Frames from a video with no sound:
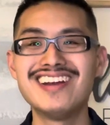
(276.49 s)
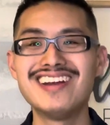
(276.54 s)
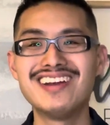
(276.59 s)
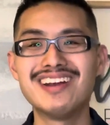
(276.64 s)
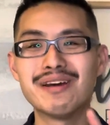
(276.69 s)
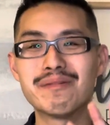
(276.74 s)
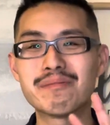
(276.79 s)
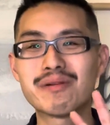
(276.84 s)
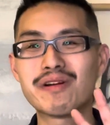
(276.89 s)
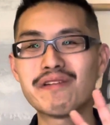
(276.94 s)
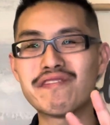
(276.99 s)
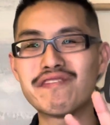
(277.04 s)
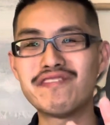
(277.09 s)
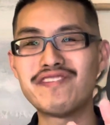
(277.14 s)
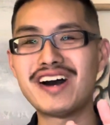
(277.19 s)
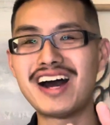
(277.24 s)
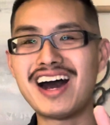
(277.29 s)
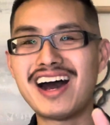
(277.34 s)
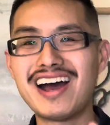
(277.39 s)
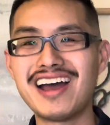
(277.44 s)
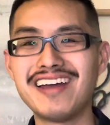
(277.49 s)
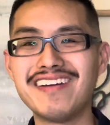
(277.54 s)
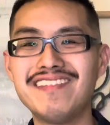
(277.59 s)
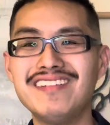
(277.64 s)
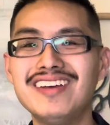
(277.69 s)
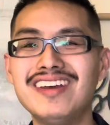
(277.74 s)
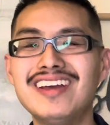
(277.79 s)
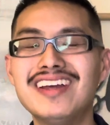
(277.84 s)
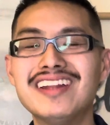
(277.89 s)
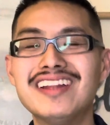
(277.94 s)
Number five,
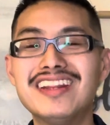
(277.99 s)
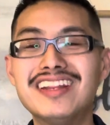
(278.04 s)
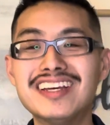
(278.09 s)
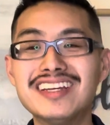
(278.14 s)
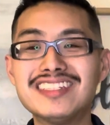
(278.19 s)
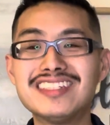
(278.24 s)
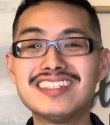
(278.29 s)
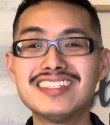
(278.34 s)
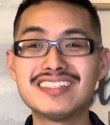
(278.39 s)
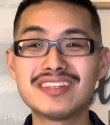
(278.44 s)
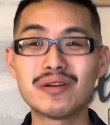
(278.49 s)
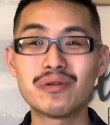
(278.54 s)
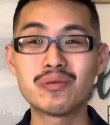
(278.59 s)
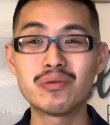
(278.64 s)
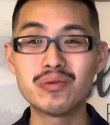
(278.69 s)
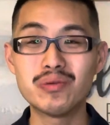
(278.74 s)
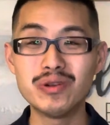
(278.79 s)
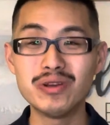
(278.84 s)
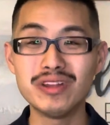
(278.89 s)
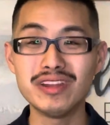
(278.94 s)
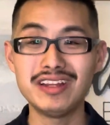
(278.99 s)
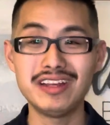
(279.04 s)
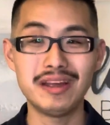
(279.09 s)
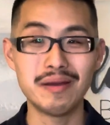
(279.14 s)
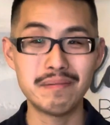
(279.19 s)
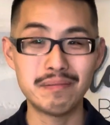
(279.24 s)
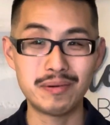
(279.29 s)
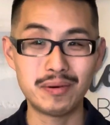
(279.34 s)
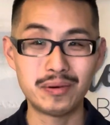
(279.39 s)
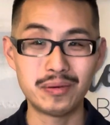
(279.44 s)
this is a really
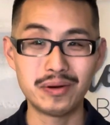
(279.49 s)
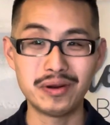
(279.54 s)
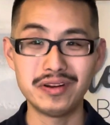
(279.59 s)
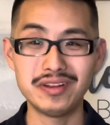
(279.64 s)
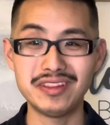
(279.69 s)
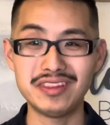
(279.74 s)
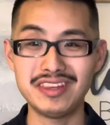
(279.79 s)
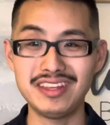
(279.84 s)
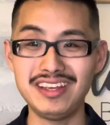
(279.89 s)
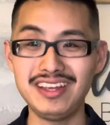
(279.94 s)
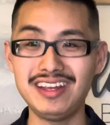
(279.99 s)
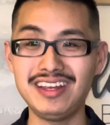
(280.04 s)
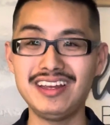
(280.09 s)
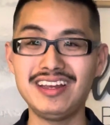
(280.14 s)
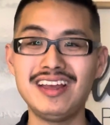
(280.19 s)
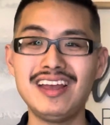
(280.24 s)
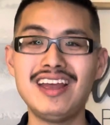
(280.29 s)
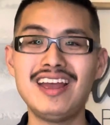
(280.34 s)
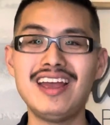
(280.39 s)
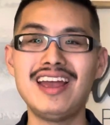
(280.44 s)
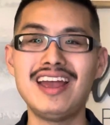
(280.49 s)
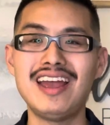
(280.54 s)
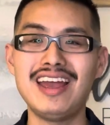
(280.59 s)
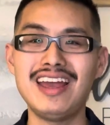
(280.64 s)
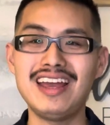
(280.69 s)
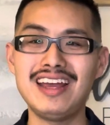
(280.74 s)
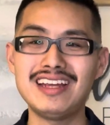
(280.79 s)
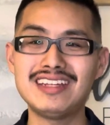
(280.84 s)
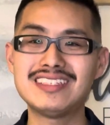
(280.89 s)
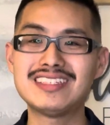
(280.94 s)
important thing,
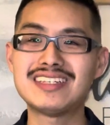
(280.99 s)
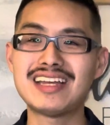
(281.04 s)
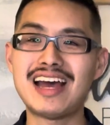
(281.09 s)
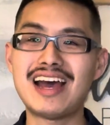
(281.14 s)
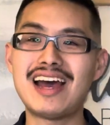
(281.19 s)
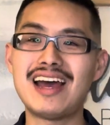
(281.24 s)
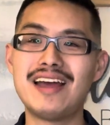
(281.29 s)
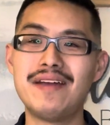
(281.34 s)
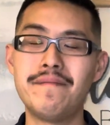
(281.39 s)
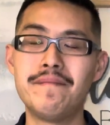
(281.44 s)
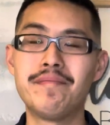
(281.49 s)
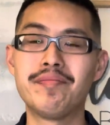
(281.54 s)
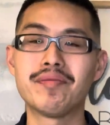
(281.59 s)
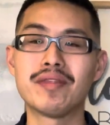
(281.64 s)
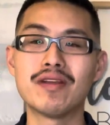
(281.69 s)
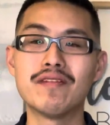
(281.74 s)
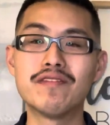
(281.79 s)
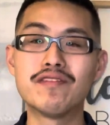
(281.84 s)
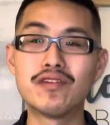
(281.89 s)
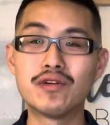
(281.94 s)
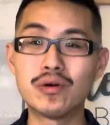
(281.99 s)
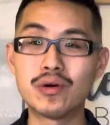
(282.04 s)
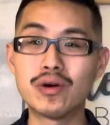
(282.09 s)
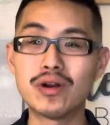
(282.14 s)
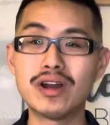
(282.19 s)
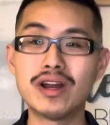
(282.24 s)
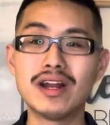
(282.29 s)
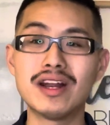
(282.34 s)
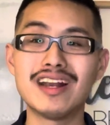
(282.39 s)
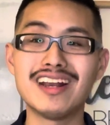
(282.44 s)
is that
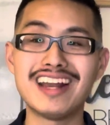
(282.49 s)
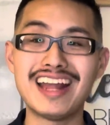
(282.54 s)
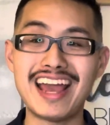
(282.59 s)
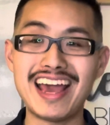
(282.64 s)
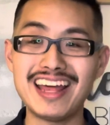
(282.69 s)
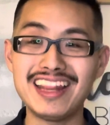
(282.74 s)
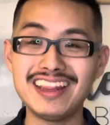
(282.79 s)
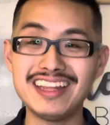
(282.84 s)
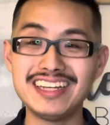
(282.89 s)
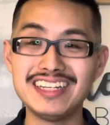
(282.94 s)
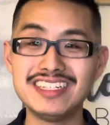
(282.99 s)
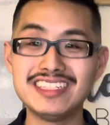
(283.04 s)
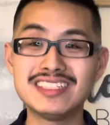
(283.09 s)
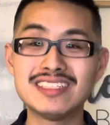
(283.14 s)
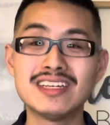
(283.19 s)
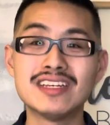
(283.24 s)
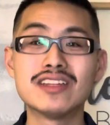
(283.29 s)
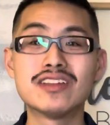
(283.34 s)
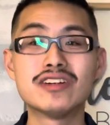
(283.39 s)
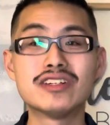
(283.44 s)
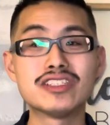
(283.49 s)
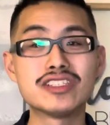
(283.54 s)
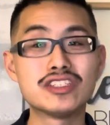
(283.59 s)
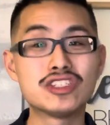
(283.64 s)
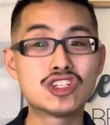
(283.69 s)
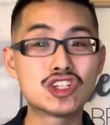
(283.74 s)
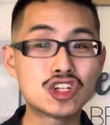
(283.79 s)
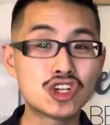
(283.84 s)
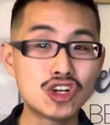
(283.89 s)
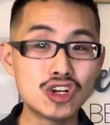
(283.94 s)
for land lease, there's a
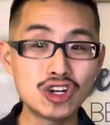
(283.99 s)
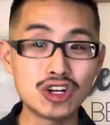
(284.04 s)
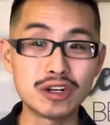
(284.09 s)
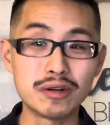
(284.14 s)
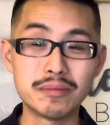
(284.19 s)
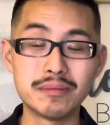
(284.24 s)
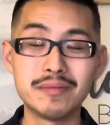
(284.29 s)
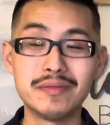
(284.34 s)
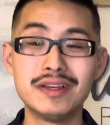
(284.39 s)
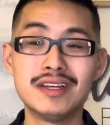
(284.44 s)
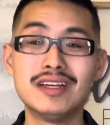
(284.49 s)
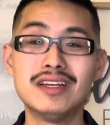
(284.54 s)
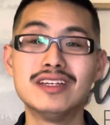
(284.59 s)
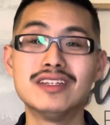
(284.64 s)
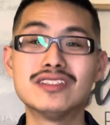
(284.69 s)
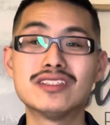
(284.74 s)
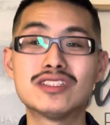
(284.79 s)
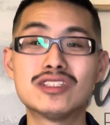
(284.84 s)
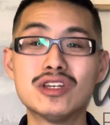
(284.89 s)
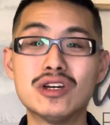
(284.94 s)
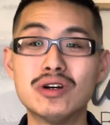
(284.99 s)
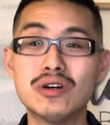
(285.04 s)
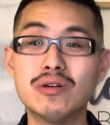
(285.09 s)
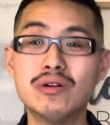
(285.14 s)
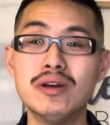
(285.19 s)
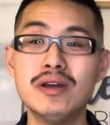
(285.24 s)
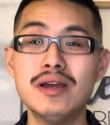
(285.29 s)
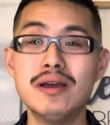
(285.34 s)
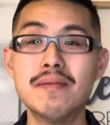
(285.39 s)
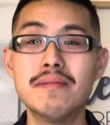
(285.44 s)
term.
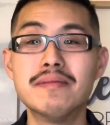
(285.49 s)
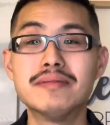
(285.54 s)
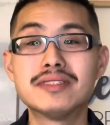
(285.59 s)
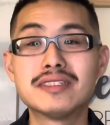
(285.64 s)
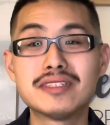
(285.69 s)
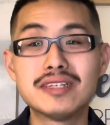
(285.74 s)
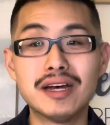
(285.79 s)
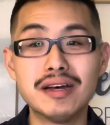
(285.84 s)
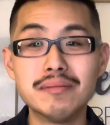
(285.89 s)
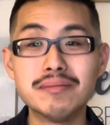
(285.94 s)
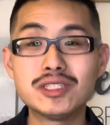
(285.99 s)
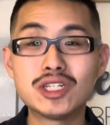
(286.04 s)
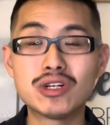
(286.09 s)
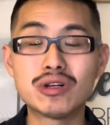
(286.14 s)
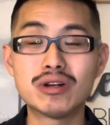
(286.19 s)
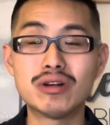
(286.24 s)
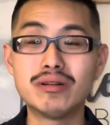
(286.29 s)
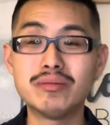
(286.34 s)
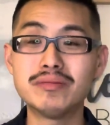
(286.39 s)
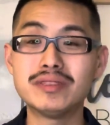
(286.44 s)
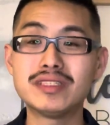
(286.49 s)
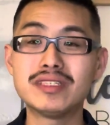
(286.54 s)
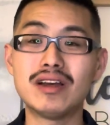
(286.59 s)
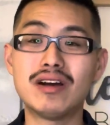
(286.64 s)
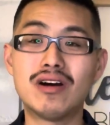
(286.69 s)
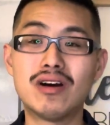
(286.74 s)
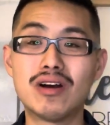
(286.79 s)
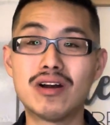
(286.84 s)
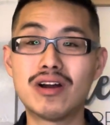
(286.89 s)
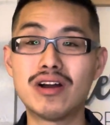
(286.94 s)
So some terms
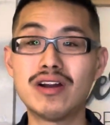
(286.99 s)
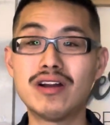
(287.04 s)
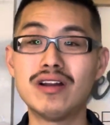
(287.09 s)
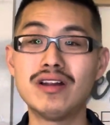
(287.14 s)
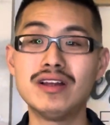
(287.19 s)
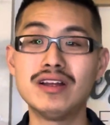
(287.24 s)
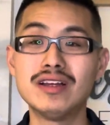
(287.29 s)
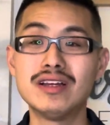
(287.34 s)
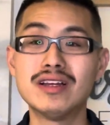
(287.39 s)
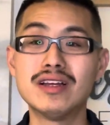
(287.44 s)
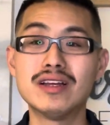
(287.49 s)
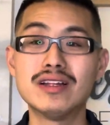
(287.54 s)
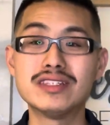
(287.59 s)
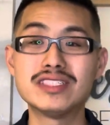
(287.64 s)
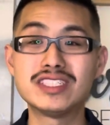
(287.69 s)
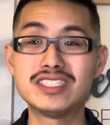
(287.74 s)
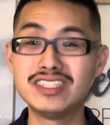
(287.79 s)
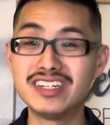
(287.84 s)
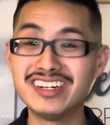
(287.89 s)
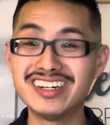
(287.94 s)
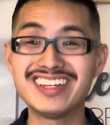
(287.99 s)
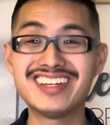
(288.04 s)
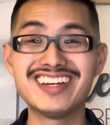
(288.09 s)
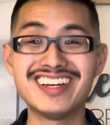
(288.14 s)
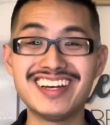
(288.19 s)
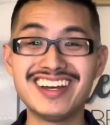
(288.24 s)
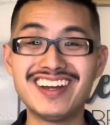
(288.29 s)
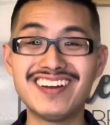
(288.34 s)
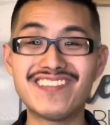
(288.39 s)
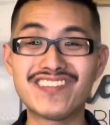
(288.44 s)
are still
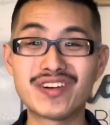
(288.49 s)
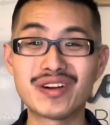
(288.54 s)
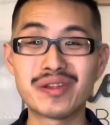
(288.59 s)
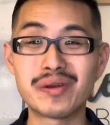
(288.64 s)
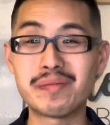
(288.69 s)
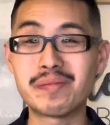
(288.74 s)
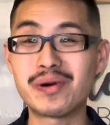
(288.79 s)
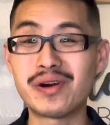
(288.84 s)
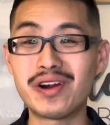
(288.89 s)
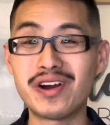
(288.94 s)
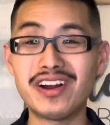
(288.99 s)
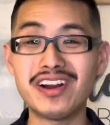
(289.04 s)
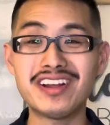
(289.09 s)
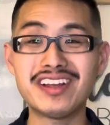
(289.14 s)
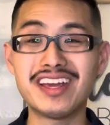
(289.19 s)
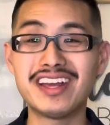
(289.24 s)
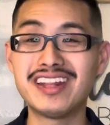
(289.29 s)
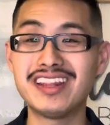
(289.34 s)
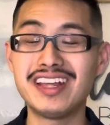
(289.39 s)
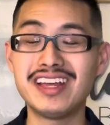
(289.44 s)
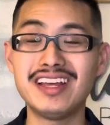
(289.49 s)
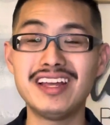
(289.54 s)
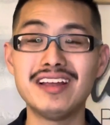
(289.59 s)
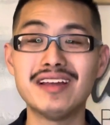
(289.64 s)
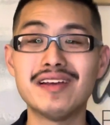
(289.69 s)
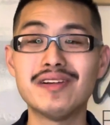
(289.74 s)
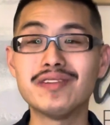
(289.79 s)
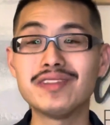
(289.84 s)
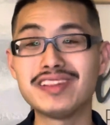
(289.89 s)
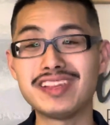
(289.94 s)
good for the park and
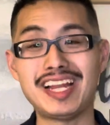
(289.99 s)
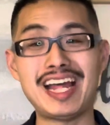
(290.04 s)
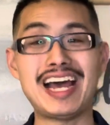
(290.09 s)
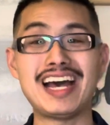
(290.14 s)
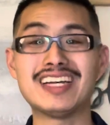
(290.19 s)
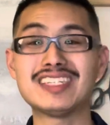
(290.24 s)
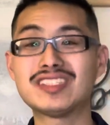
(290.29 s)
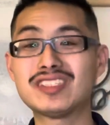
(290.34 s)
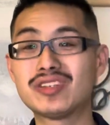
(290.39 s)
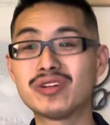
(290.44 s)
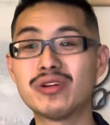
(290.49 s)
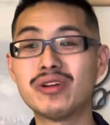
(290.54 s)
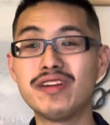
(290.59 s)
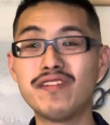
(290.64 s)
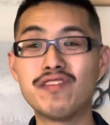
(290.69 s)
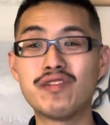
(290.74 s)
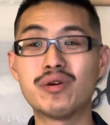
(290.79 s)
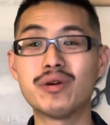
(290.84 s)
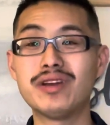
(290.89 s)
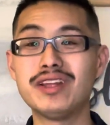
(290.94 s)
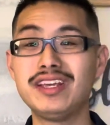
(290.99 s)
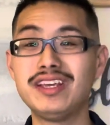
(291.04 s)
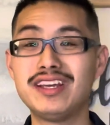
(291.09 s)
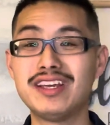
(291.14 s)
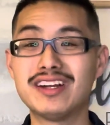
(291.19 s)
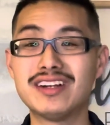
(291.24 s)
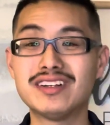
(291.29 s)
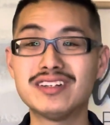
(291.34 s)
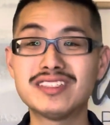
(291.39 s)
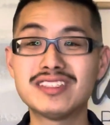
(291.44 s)
they last 30, 40
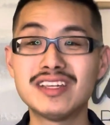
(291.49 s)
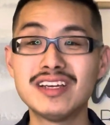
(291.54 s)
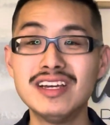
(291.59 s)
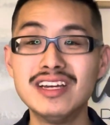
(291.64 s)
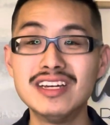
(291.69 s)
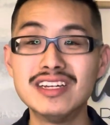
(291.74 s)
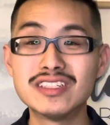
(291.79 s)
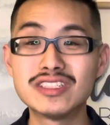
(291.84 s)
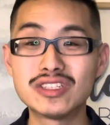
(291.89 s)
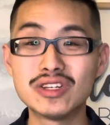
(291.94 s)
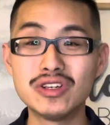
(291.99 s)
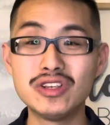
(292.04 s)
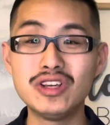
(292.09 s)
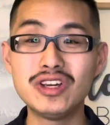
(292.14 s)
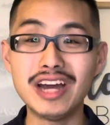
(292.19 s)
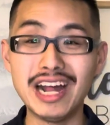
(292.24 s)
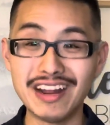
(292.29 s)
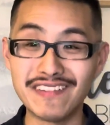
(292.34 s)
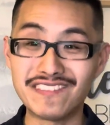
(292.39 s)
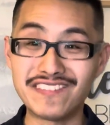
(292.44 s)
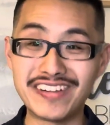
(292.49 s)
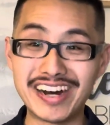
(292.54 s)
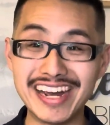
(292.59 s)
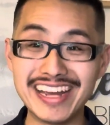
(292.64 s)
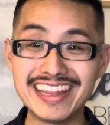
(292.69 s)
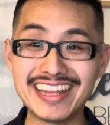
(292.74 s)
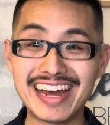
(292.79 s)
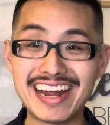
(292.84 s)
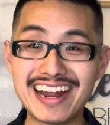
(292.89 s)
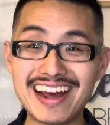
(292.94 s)
years. So you gotta
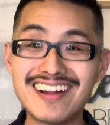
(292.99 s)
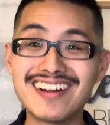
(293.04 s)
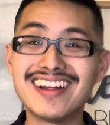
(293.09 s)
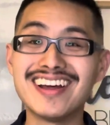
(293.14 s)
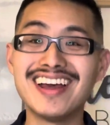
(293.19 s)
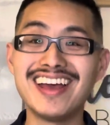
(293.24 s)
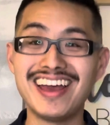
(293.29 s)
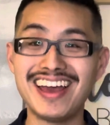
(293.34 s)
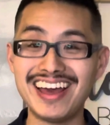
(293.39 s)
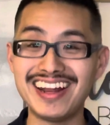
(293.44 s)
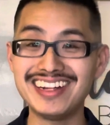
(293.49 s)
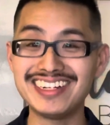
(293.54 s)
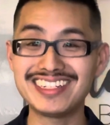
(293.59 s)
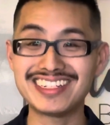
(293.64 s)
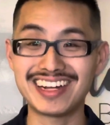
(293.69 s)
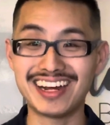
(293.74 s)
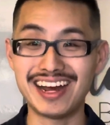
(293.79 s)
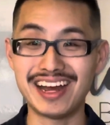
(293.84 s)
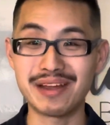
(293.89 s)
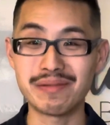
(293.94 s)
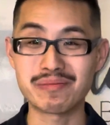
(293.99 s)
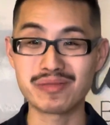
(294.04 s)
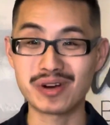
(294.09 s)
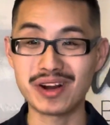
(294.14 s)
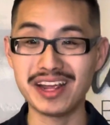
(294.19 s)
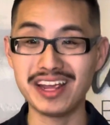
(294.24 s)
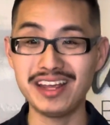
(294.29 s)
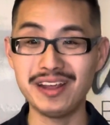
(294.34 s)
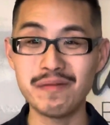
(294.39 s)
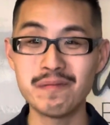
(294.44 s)
find that out ahead of time,
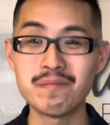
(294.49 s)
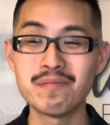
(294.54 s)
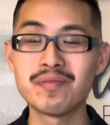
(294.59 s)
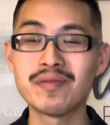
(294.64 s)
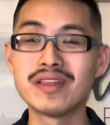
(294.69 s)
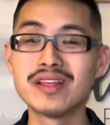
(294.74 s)
right?